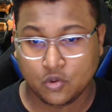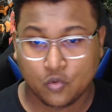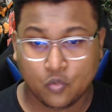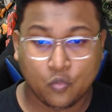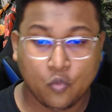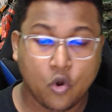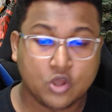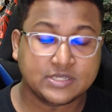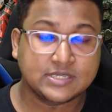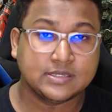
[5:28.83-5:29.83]

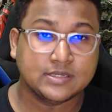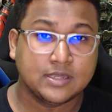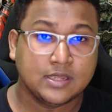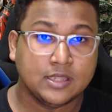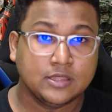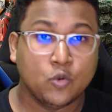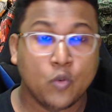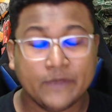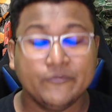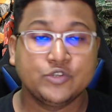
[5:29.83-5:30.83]
was the
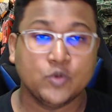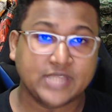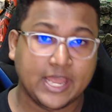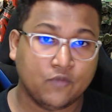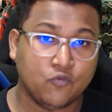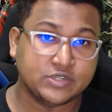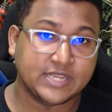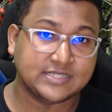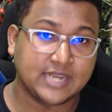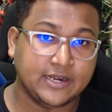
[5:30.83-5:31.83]
one which I was
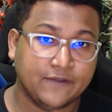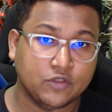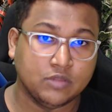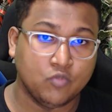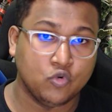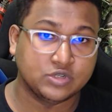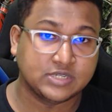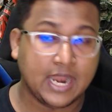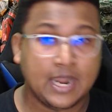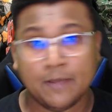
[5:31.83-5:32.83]
excited for the most,
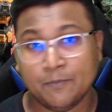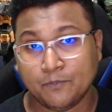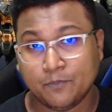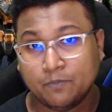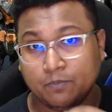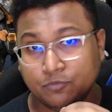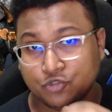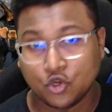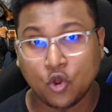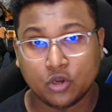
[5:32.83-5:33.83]
and I'm
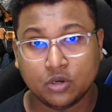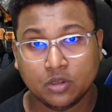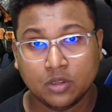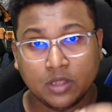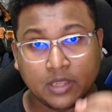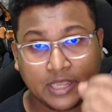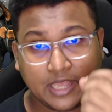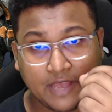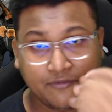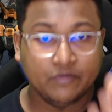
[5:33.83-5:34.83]
sure
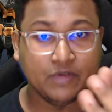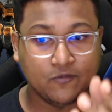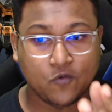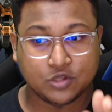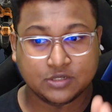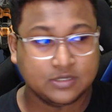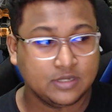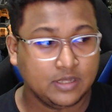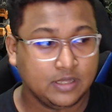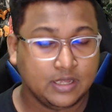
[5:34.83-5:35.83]
everyone was.
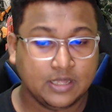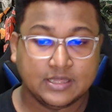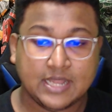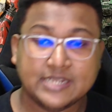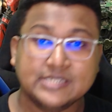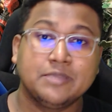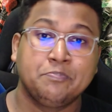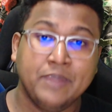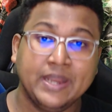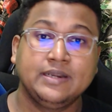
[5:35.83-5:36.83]
That is the
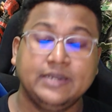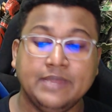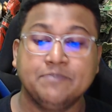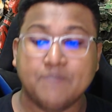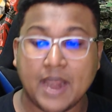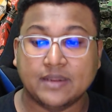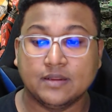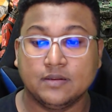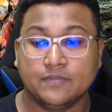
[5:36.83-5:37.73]
big team battle.